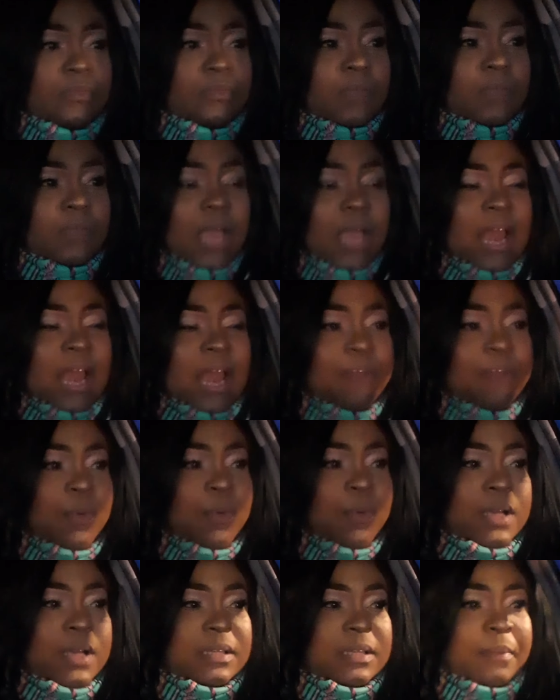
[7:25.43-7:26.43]
a lot of them
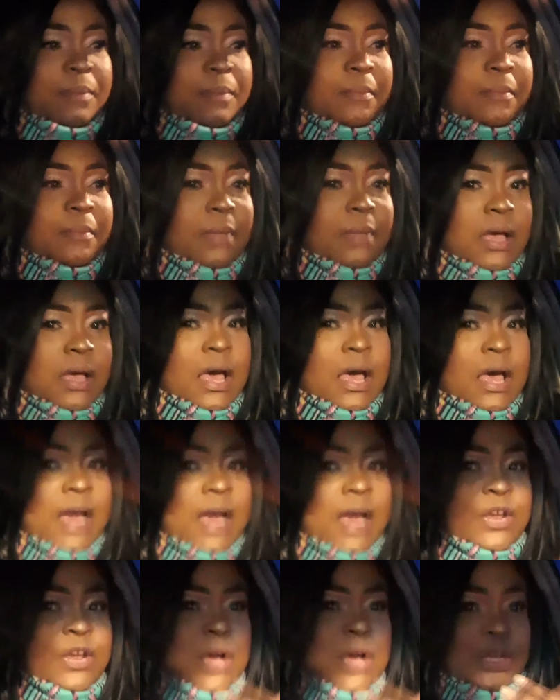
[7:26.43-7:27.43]
wasn't. I
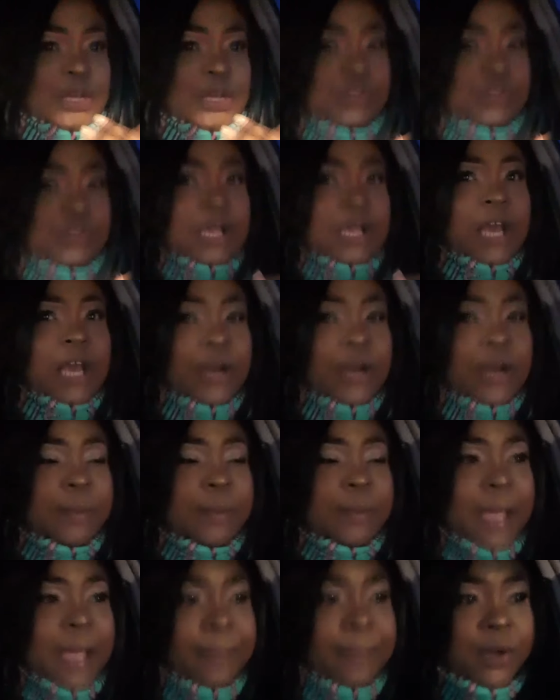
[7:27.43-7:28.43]
use color
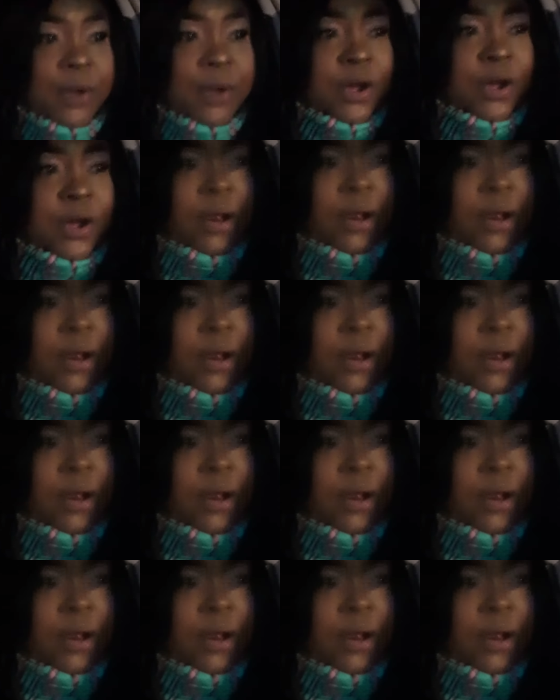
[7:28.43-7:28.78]
paper